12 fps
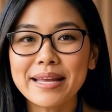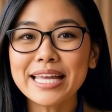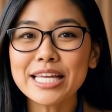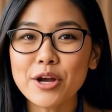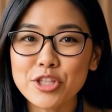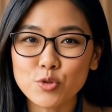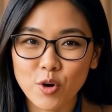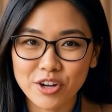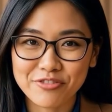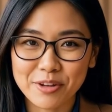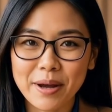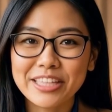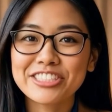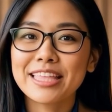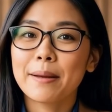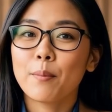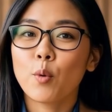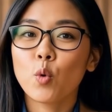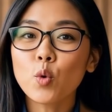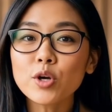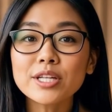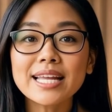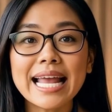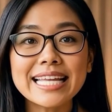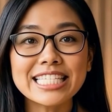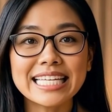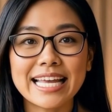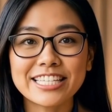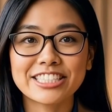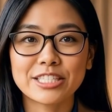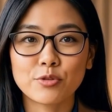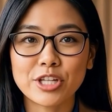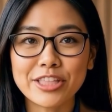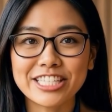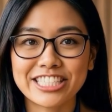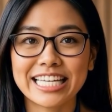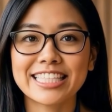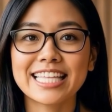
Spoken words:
Here's one of the most important ideas in real estate